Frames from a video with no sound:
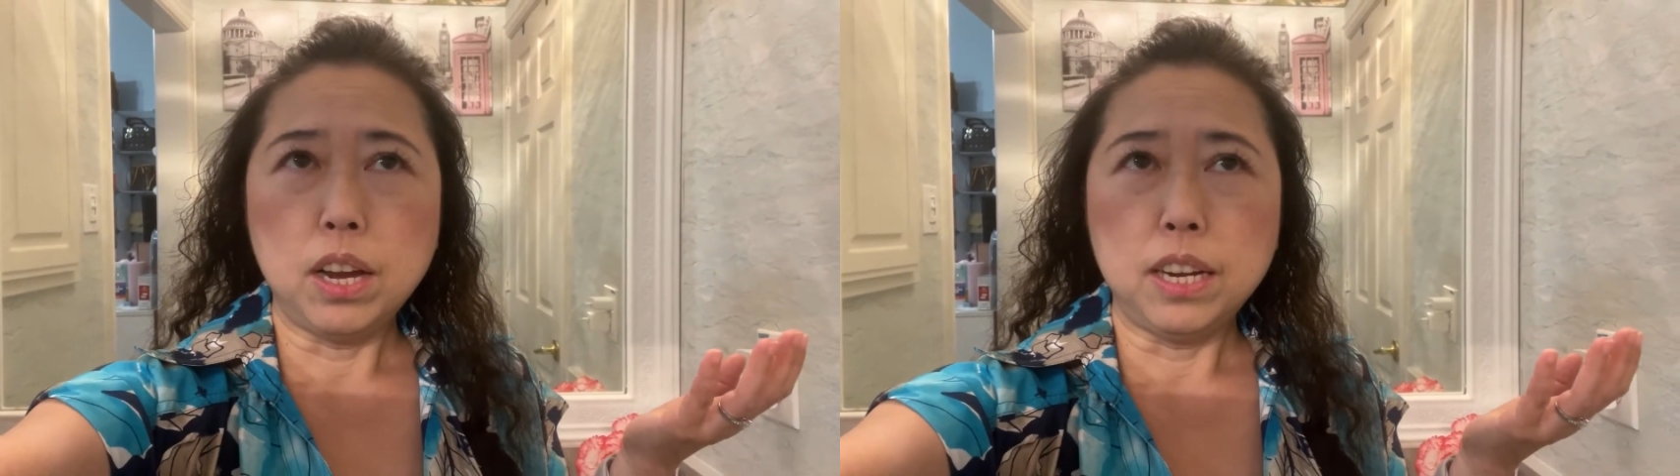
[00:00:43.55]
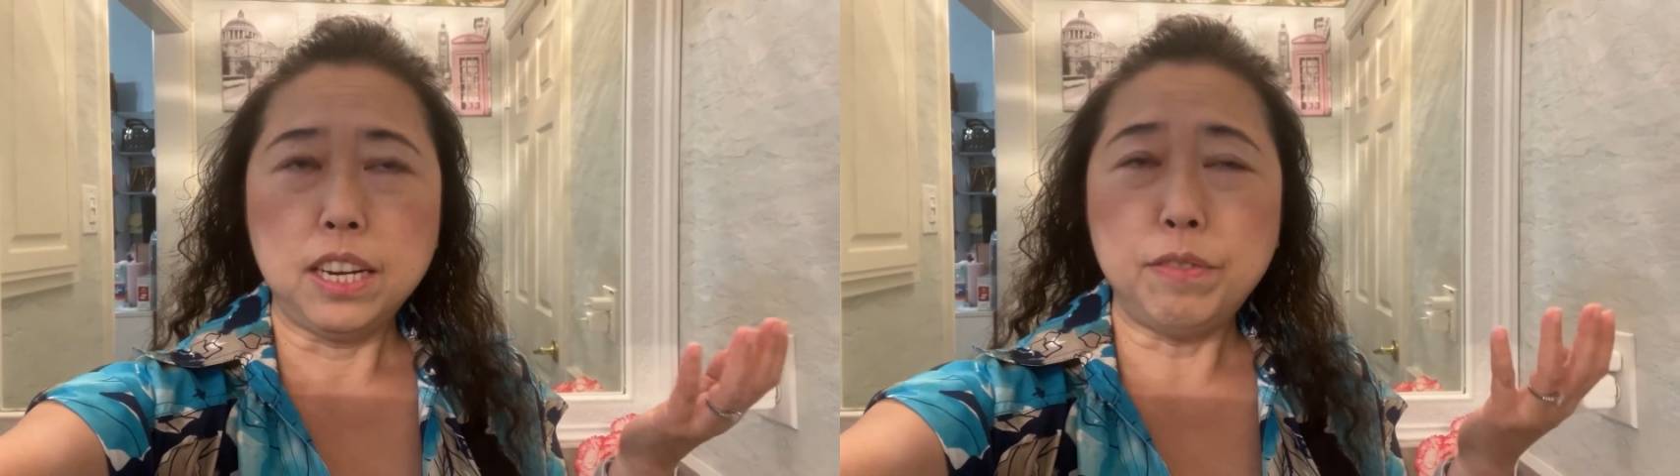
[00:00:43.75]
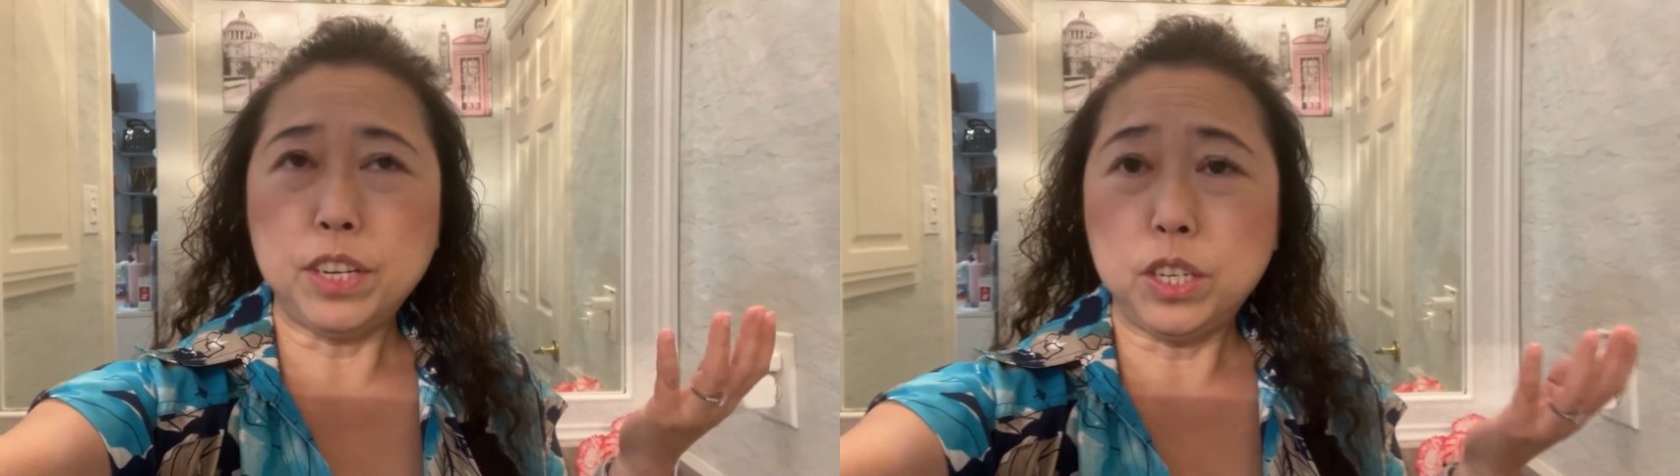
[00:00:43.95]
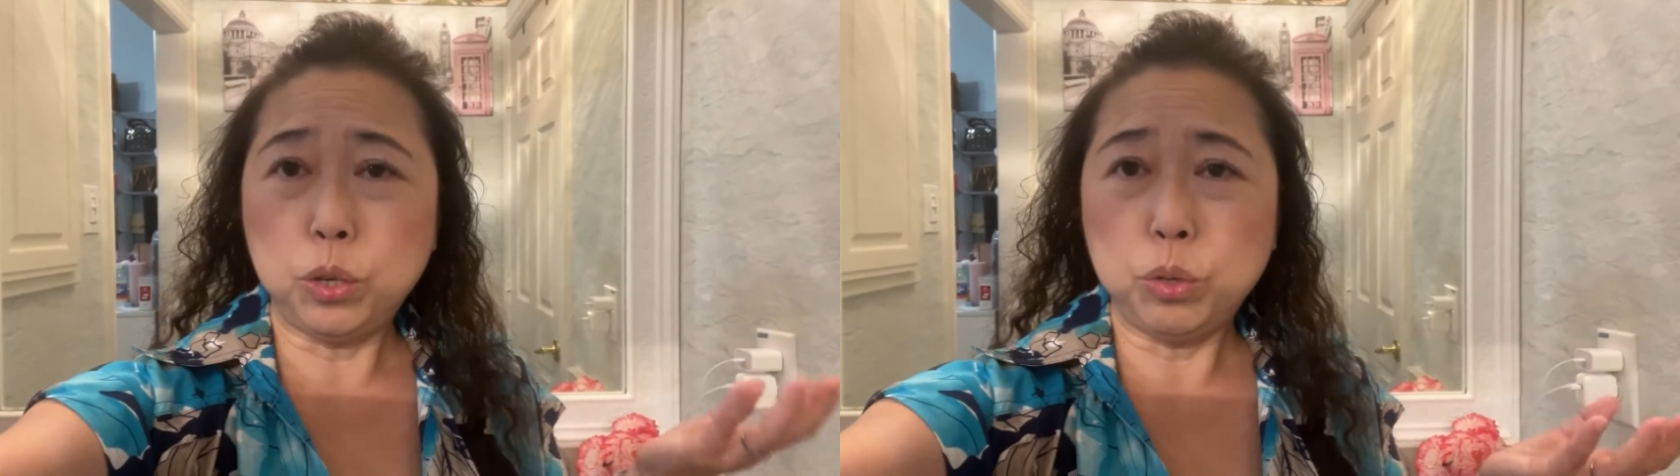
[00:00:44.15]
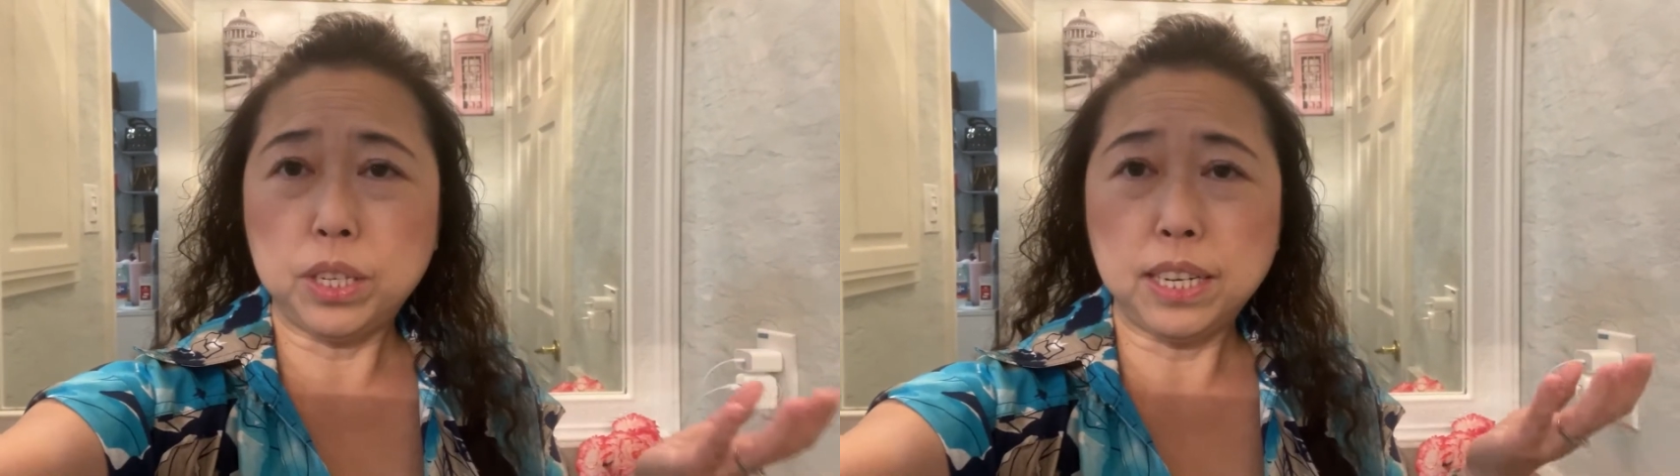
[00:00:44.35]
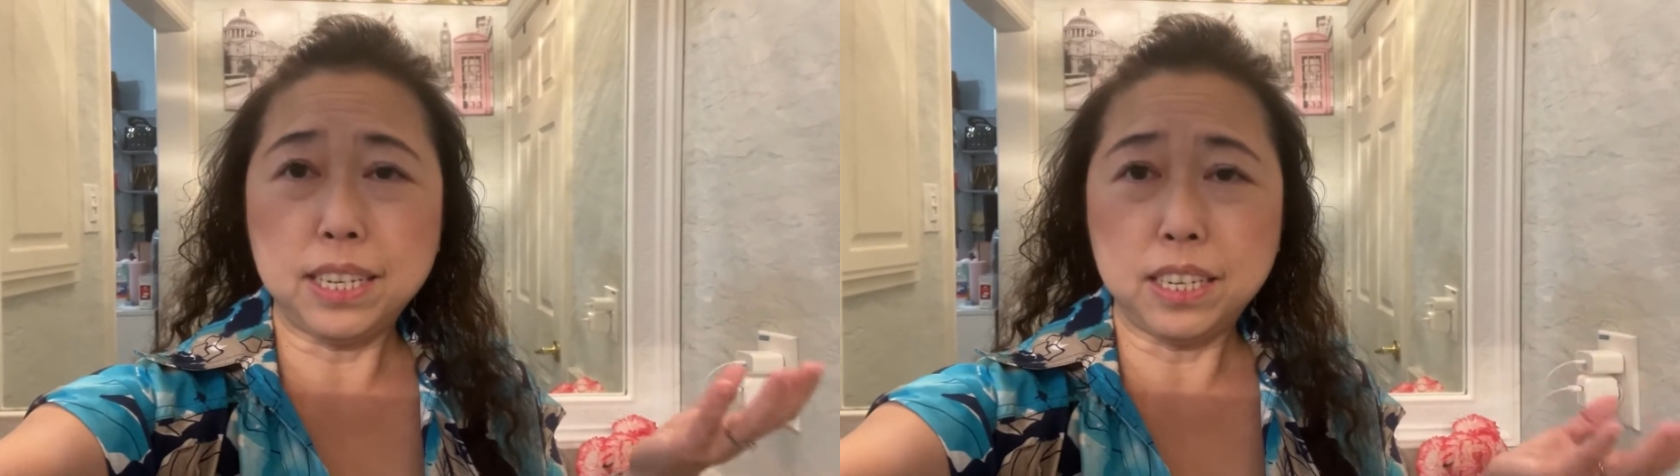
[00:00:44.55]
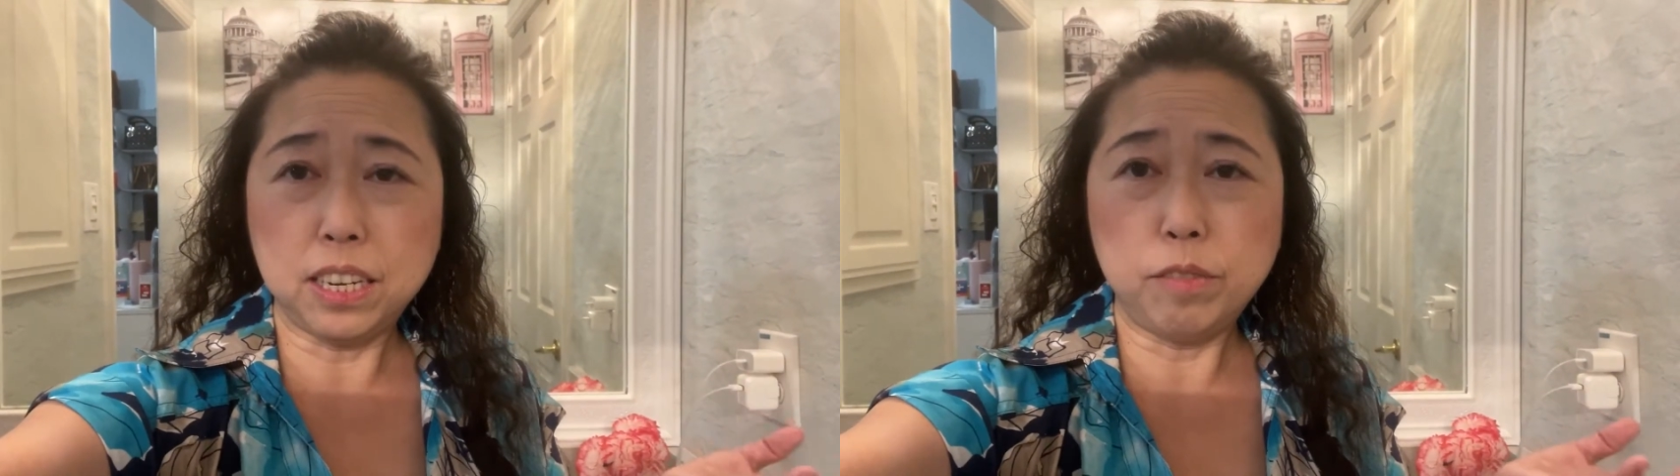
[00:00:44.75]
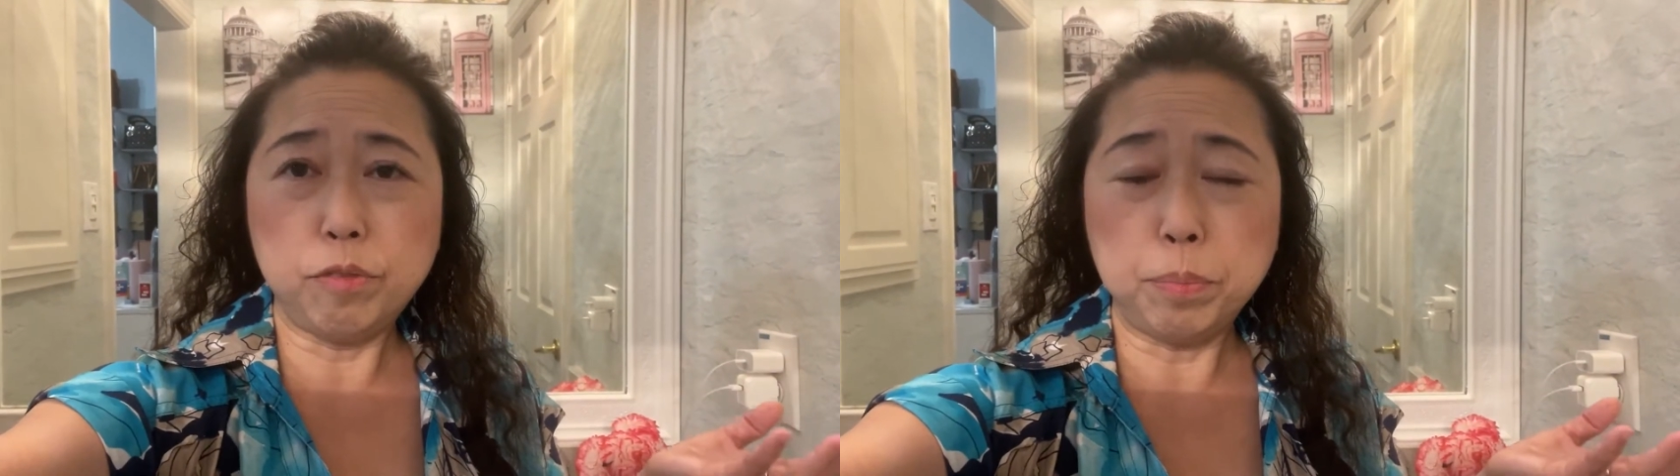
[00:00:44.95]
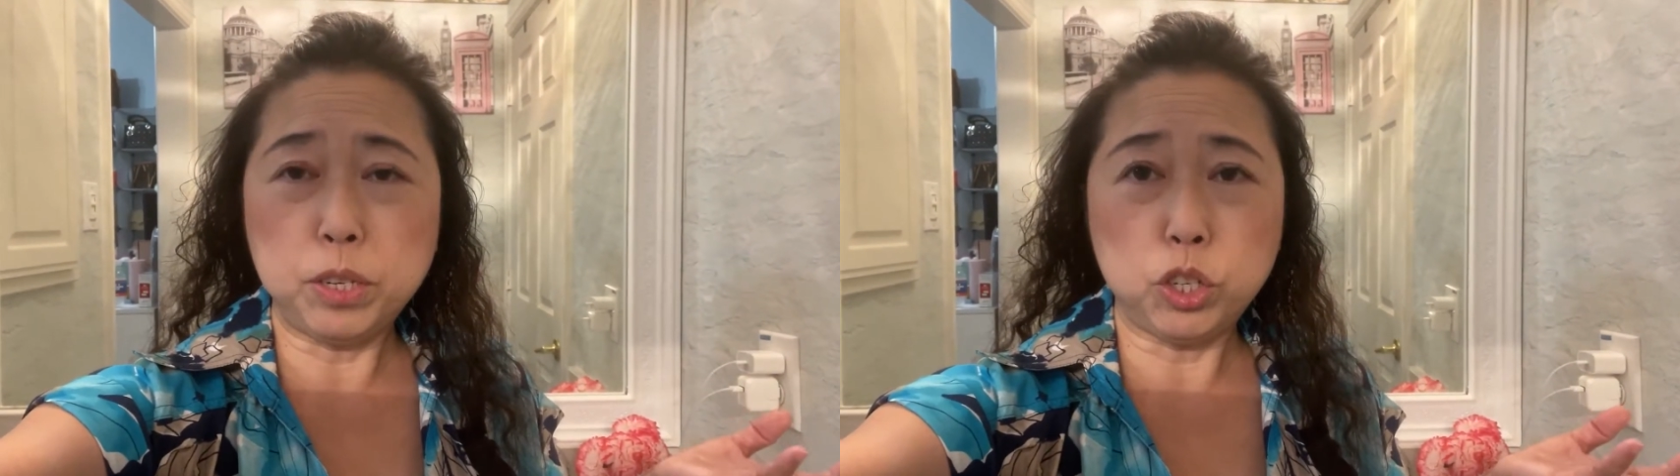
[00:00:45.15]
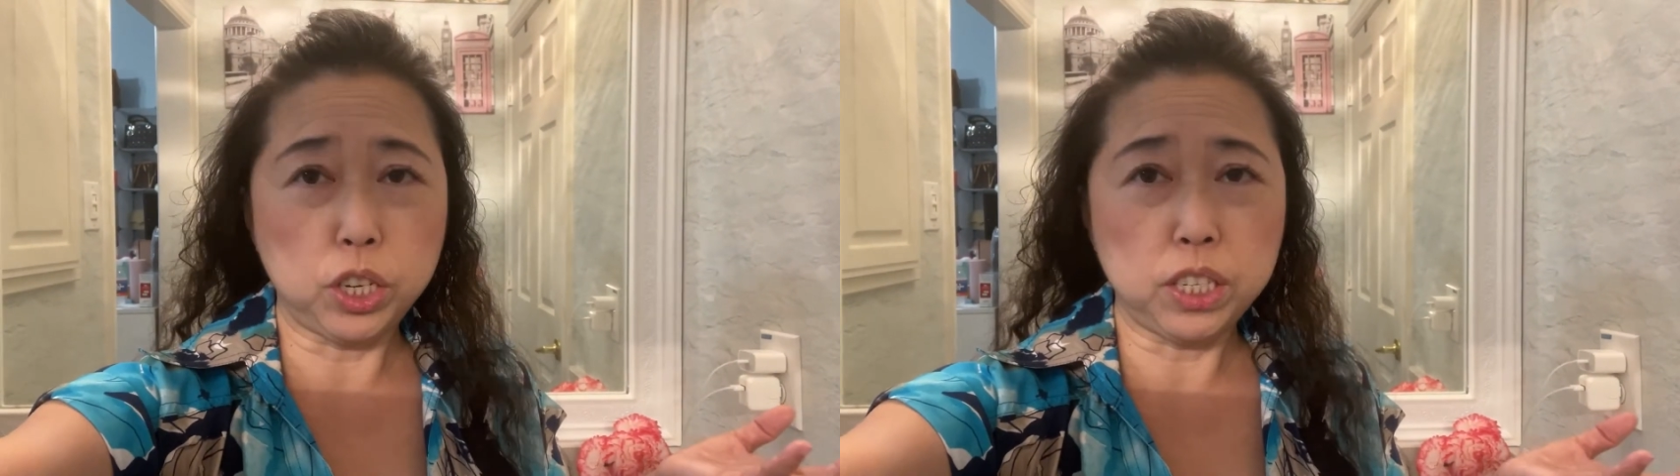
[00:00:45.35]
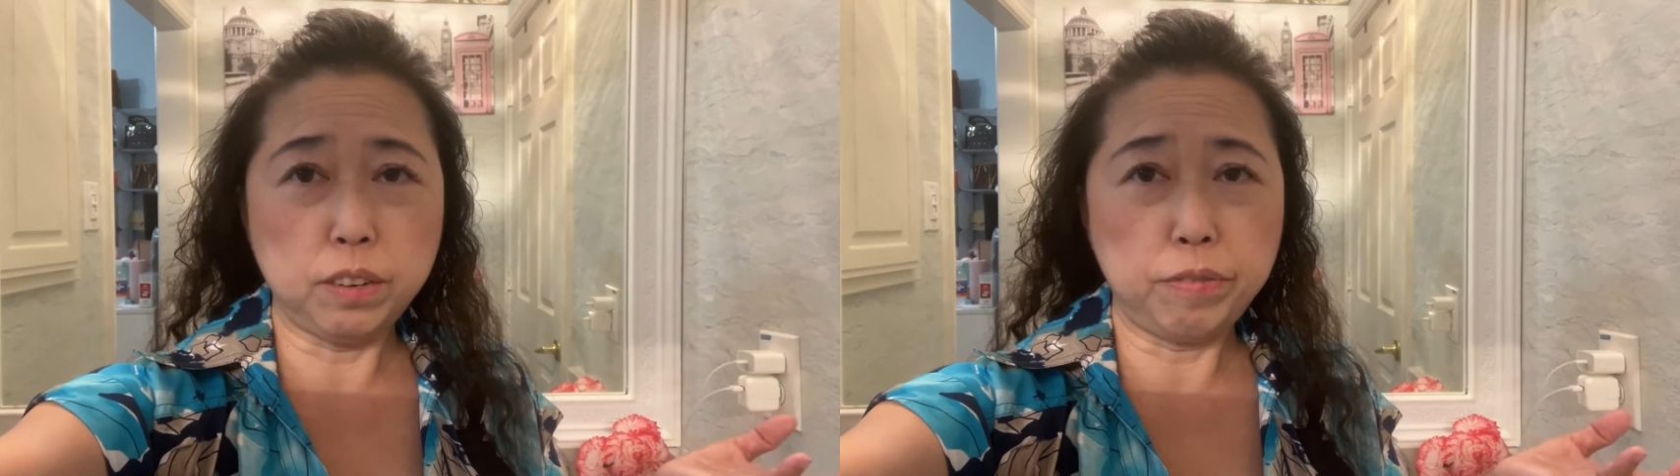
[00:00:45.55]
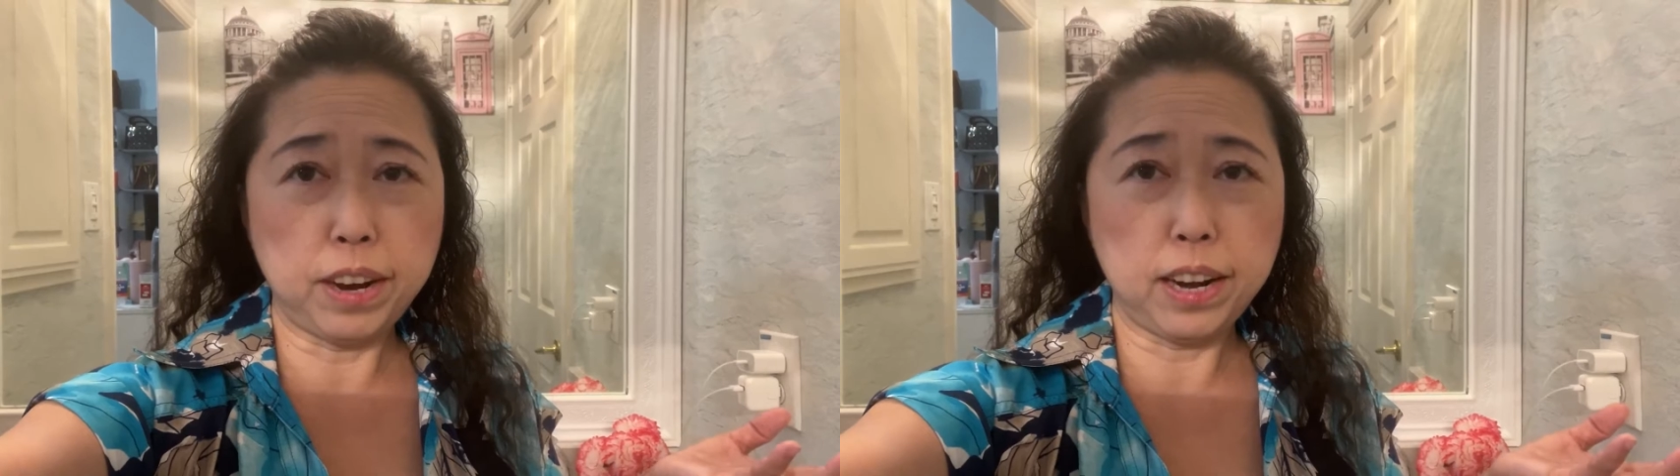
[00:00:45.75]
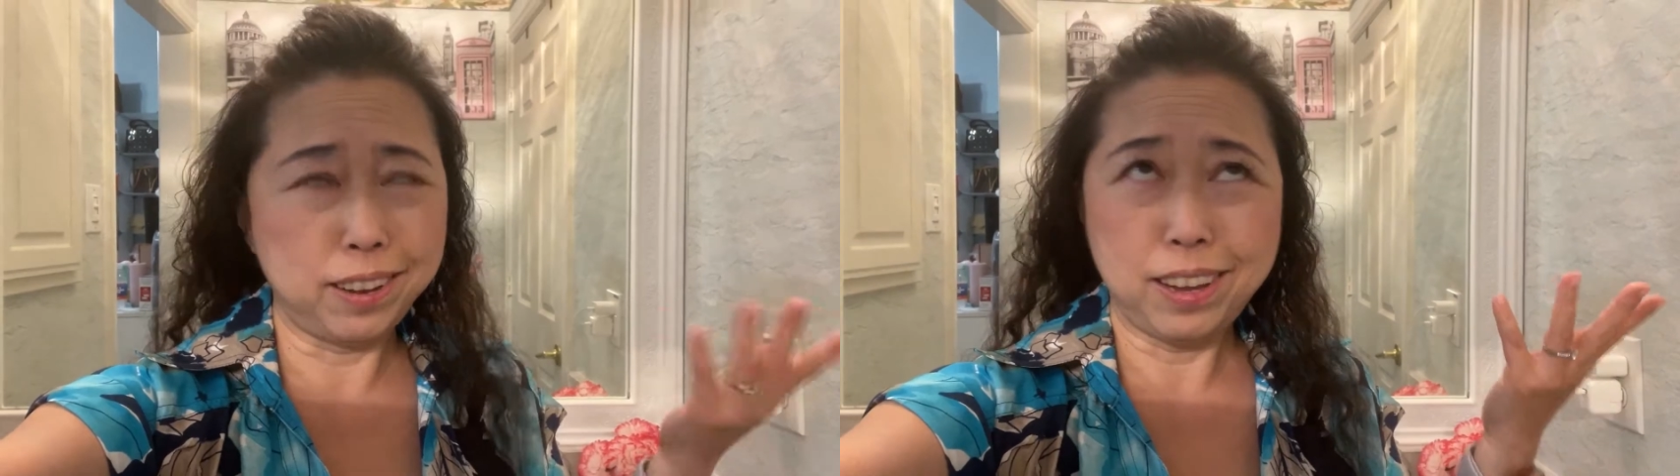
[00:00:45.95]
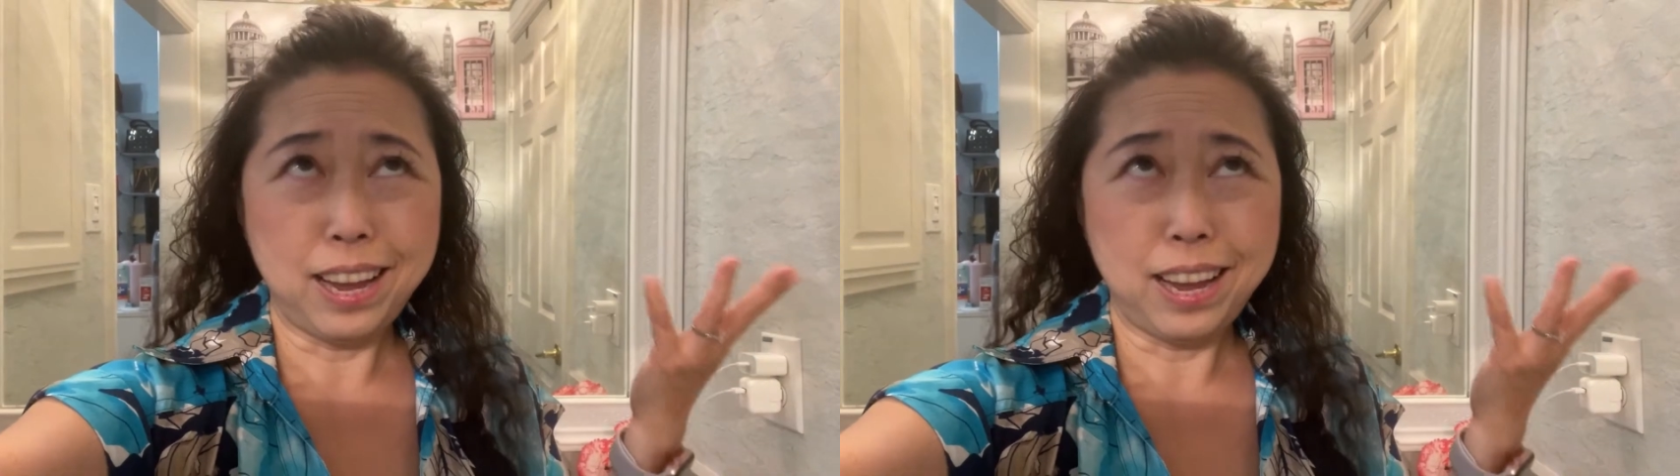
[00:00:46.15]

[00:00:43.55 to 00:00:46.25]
even use it enough for me to justify.